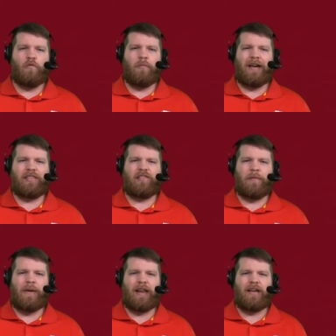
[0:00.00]
We'll make this the
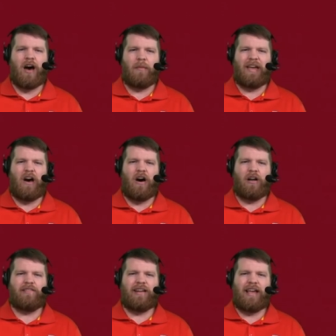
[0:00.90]
pinned comment
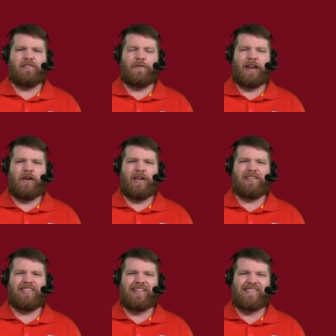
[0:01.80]
on today's video.
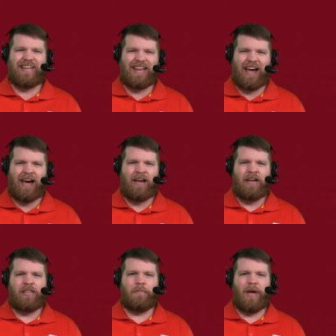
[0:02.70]
Is the Cheetah
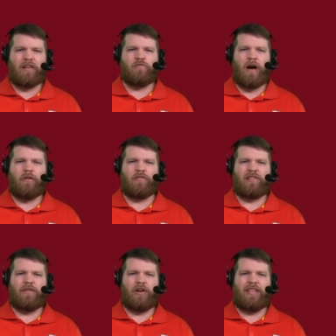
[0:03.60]
the best wide
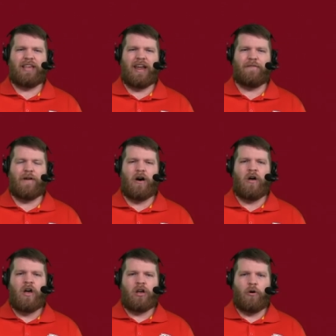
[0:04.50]
receiver in the NFL?
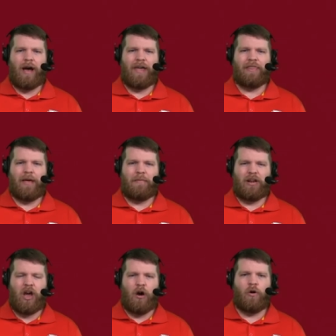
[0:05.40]
Go ahead and let me
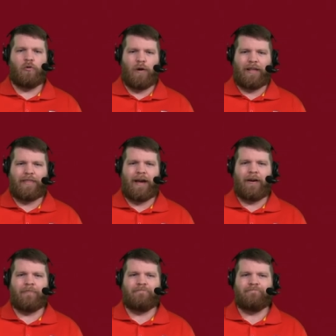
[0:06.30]
know right there.